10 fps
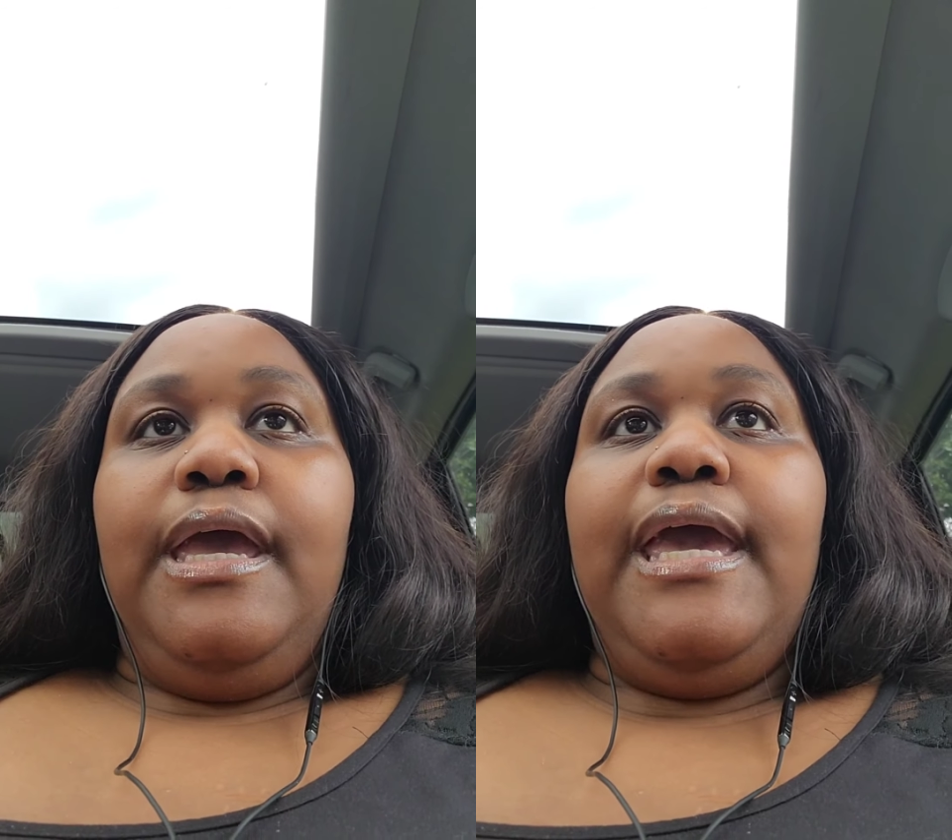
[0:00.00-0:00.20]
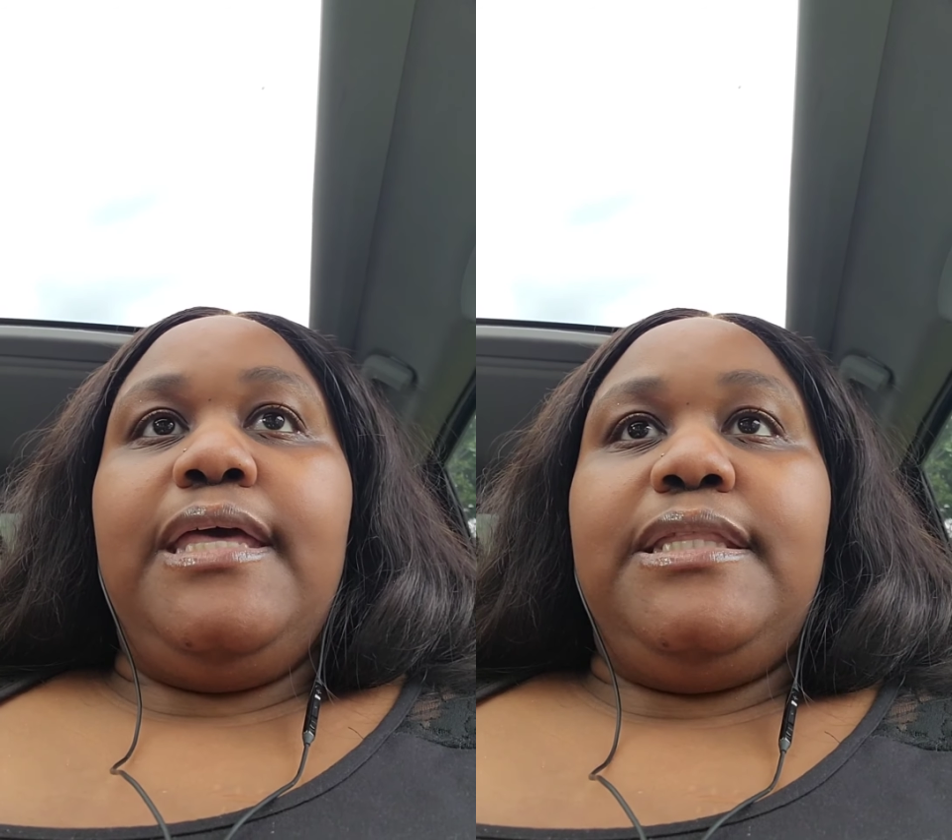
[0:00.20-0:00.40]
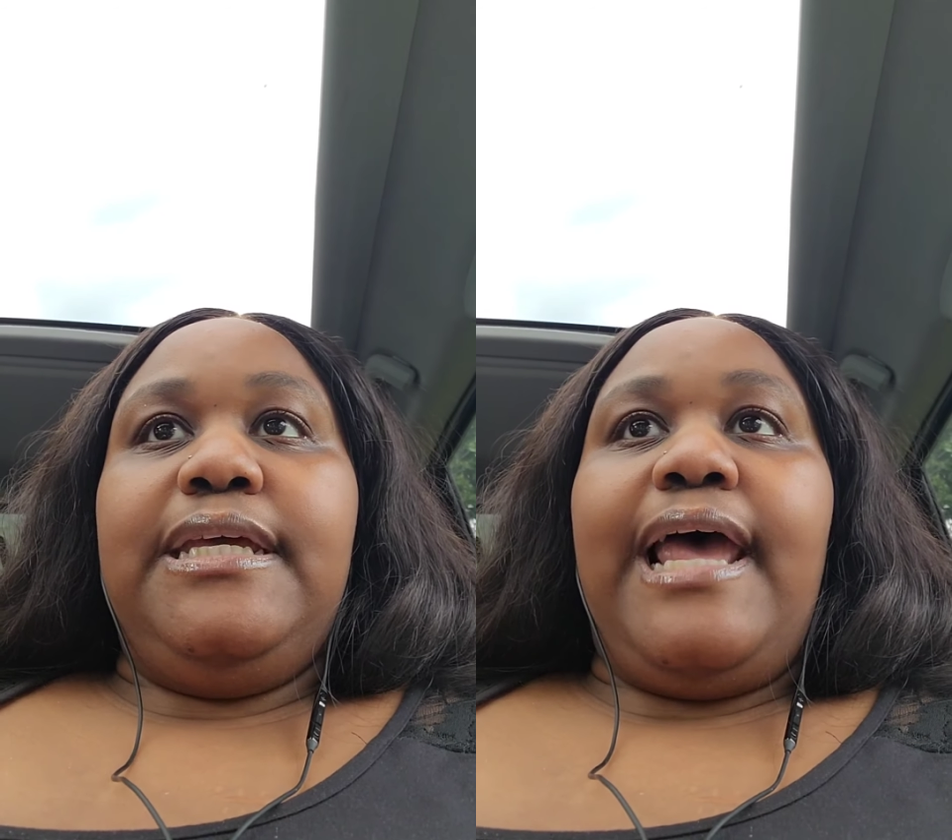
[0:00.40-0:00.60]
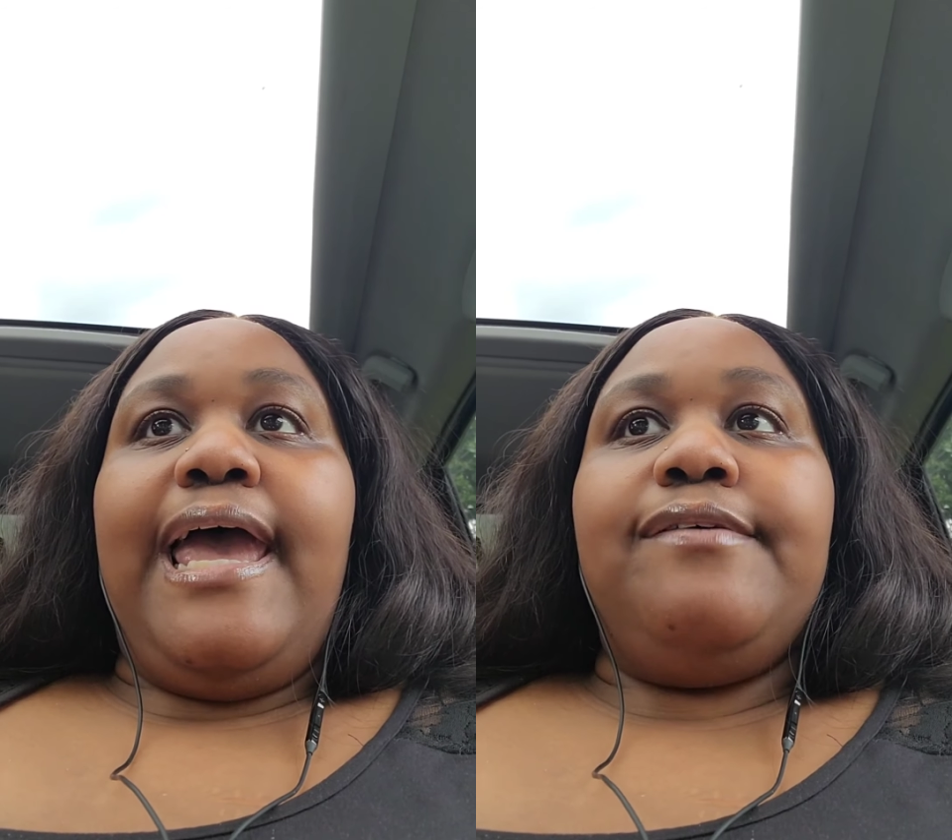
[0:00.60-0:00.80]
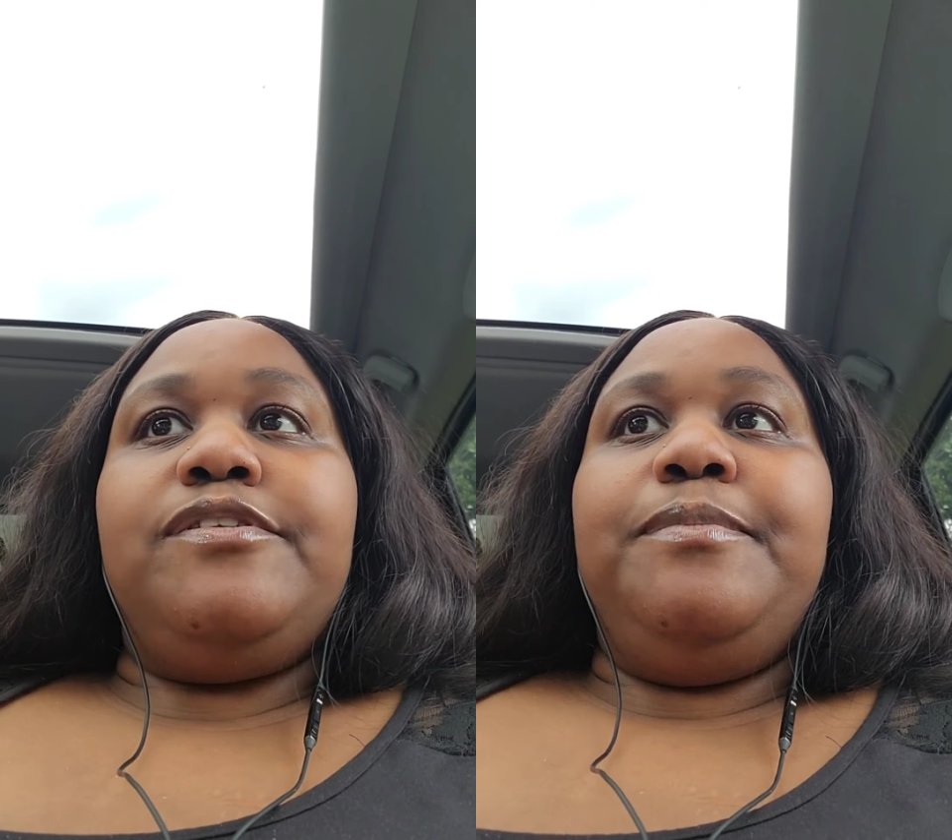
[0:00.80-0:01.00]
And then I
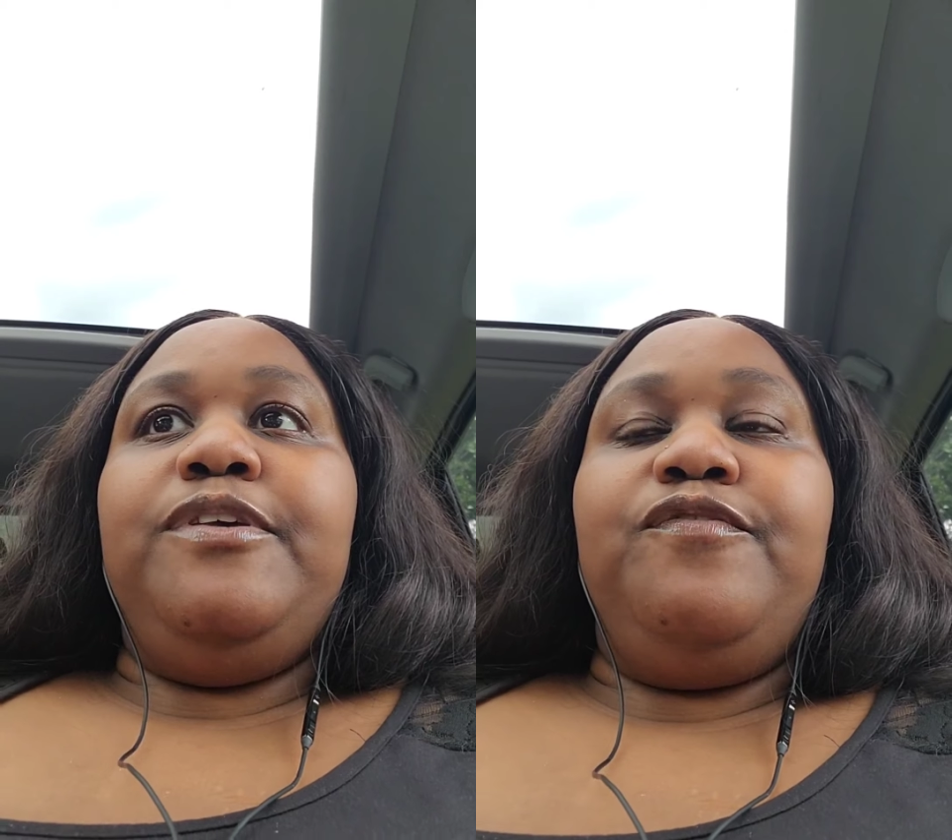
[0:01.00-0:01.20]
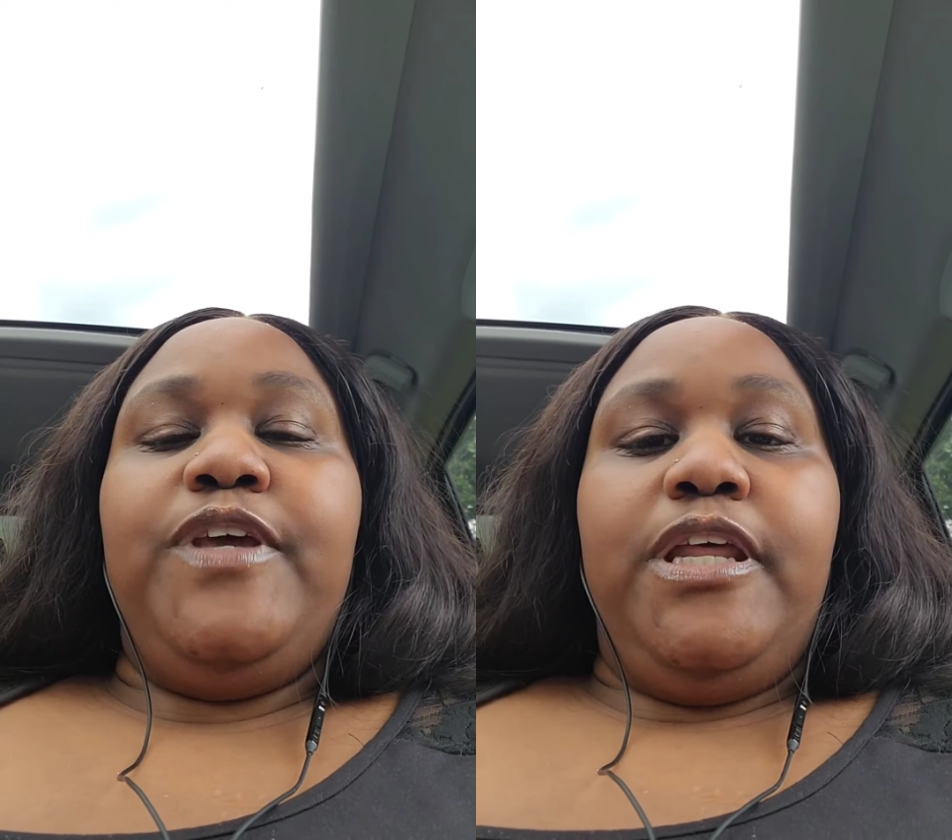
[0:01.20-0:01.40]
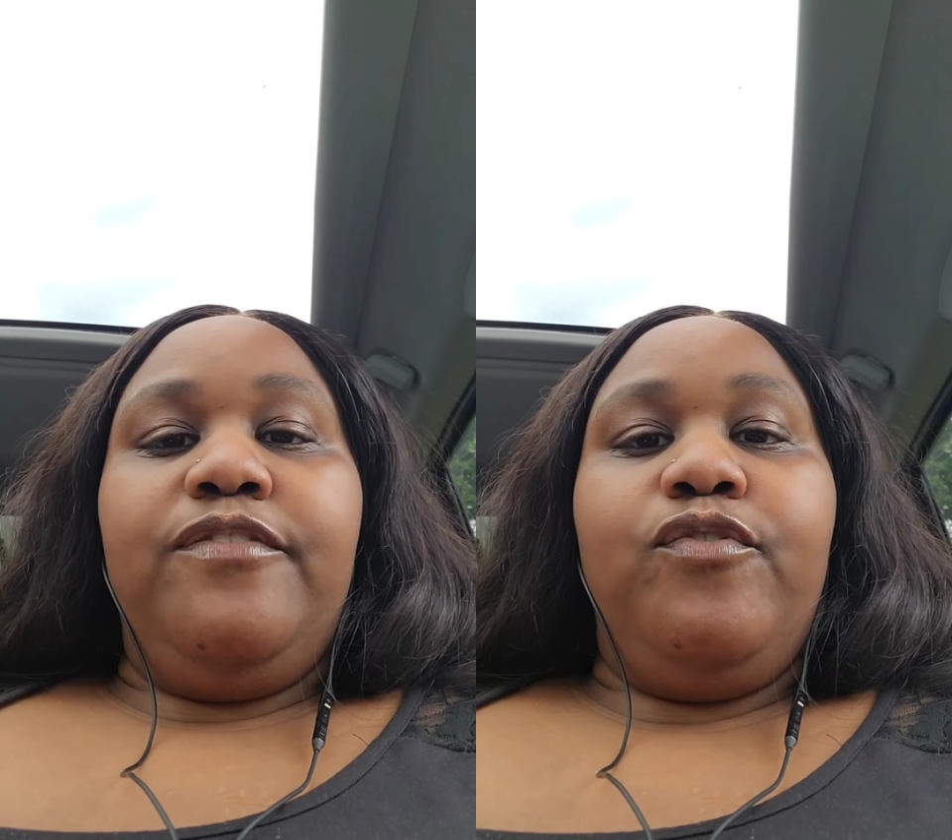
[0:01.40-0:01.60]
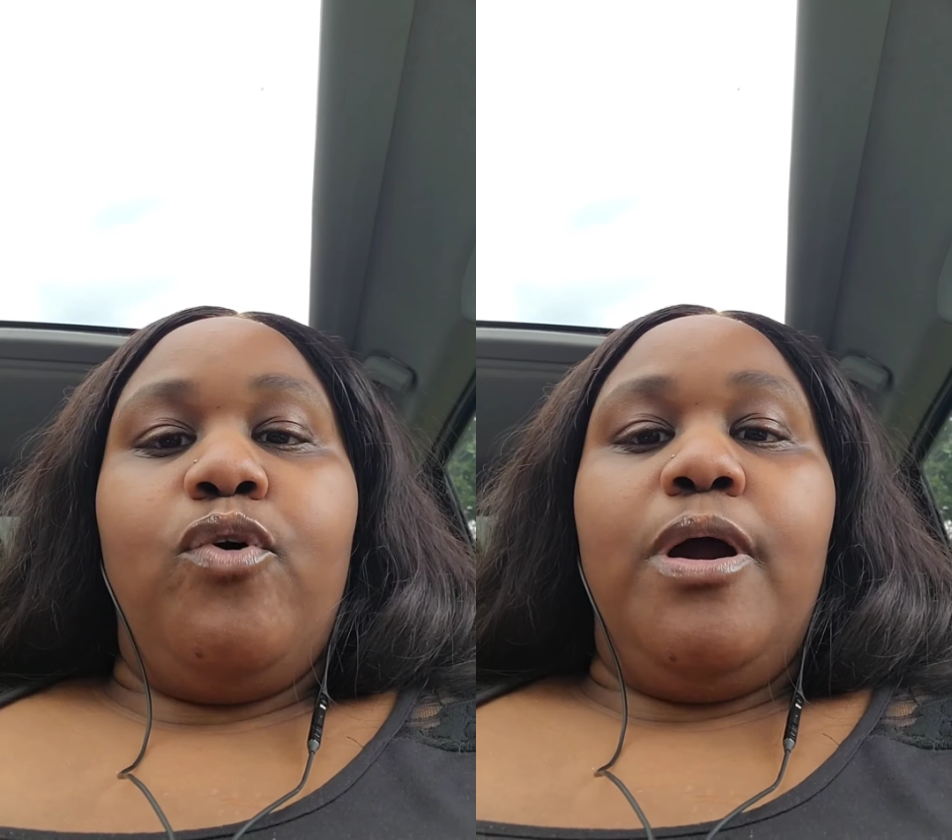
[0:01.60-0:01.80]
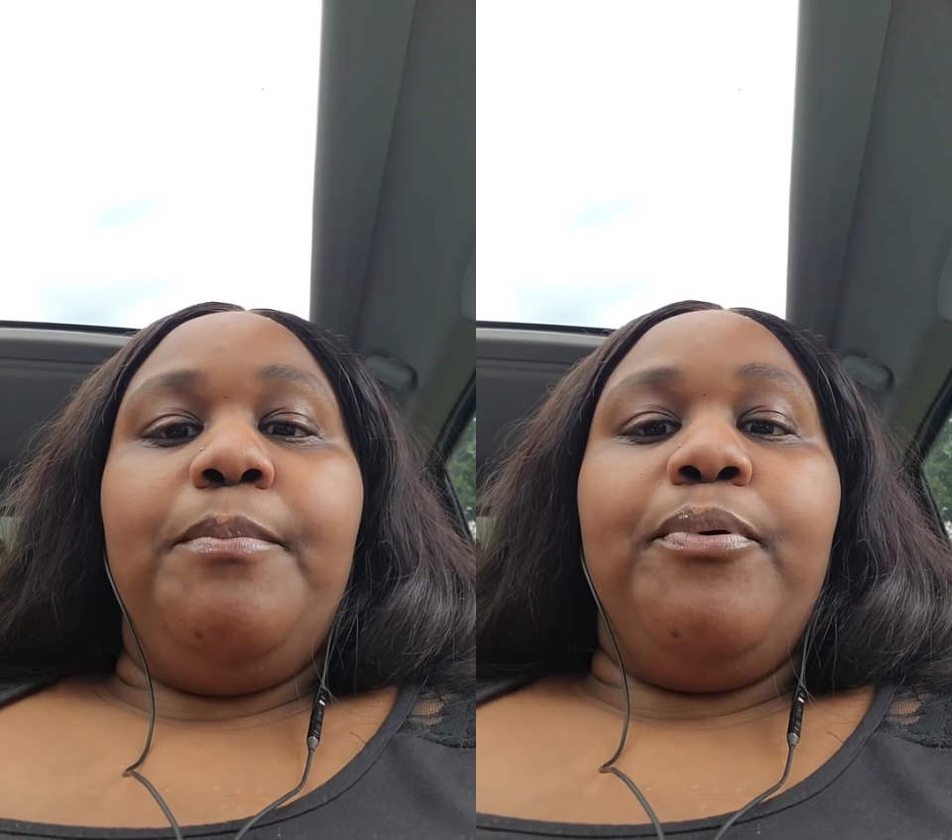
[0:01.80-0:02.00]
have to be fitted
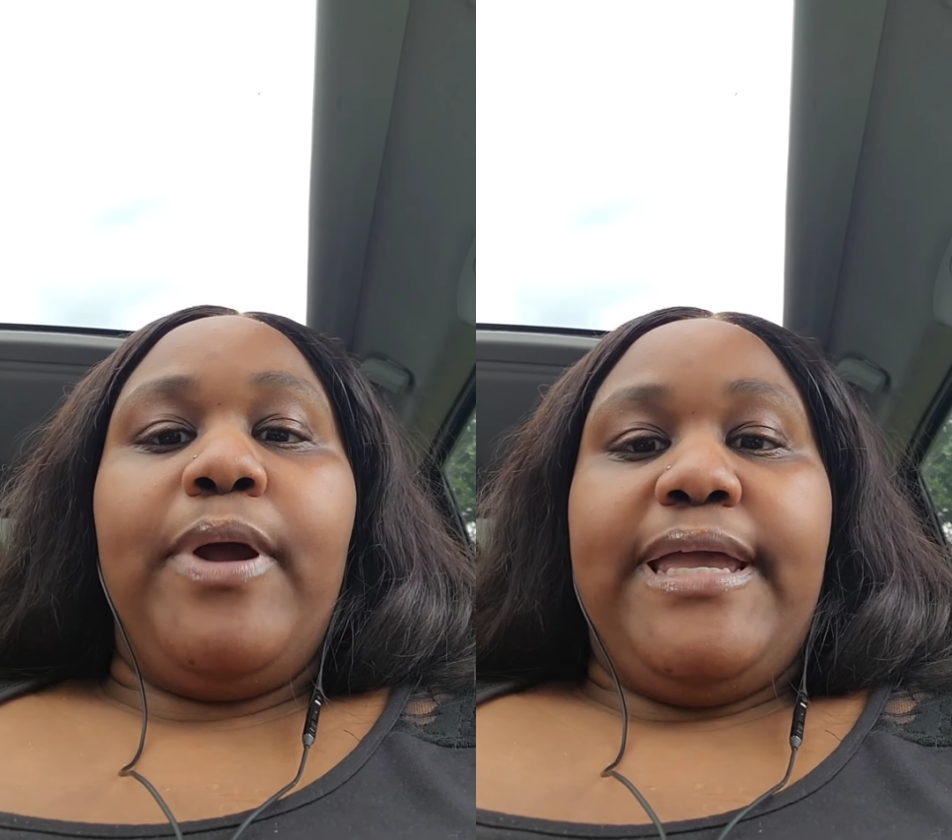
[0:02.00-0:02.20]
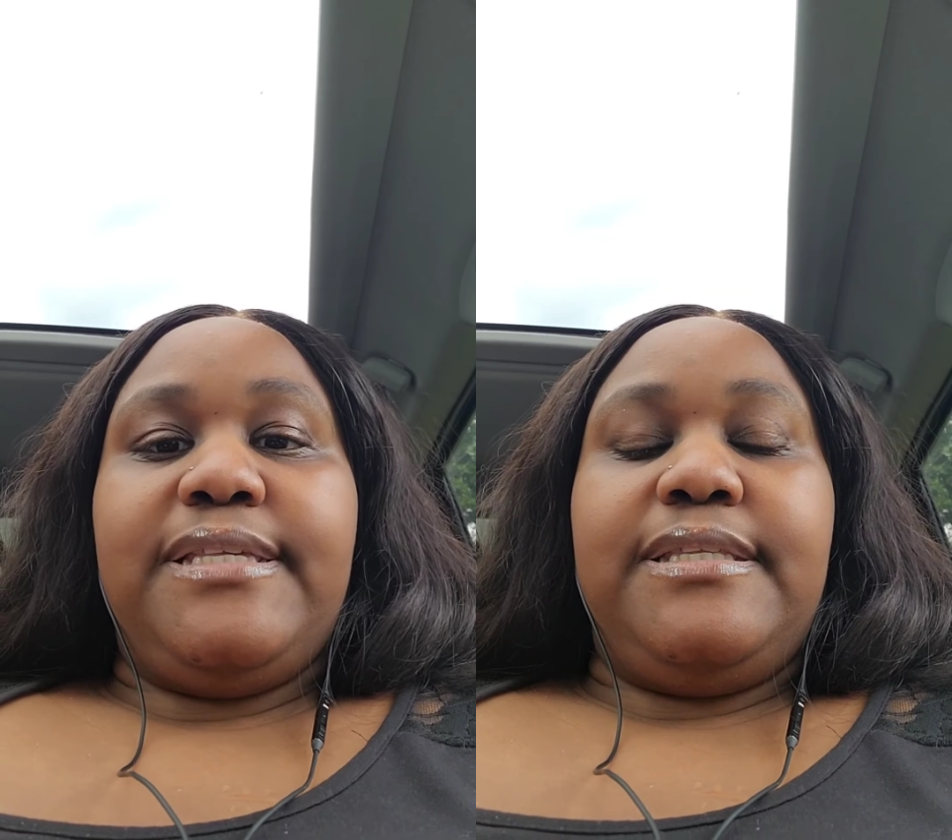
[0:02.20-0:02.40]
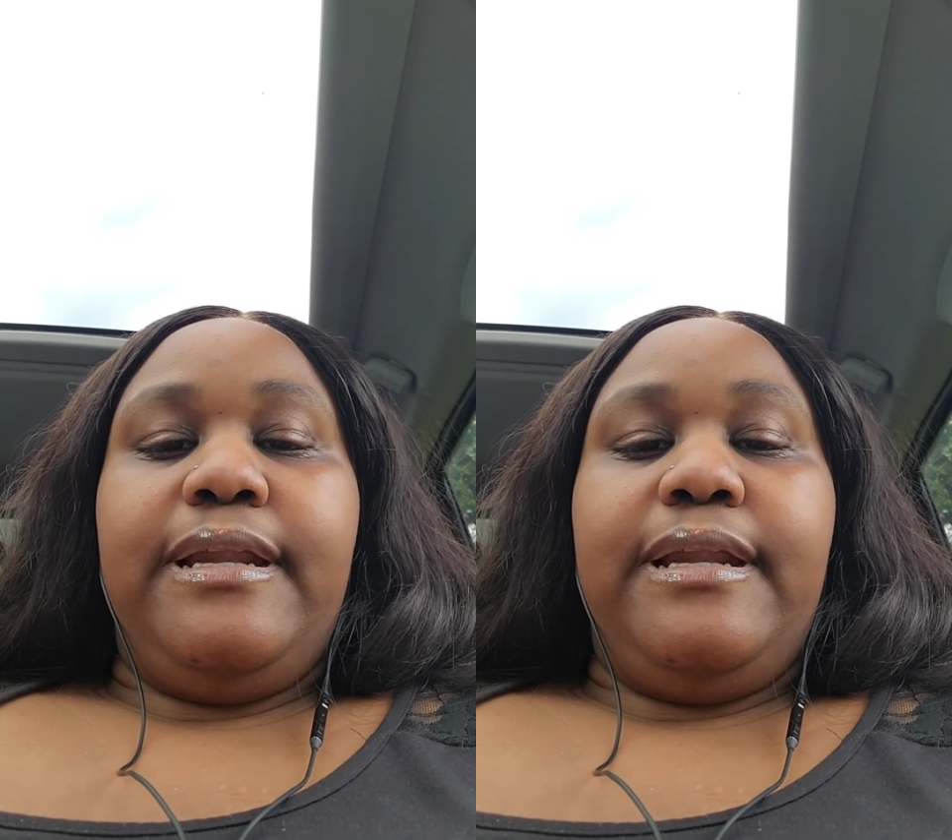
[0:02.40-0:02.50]
for a brace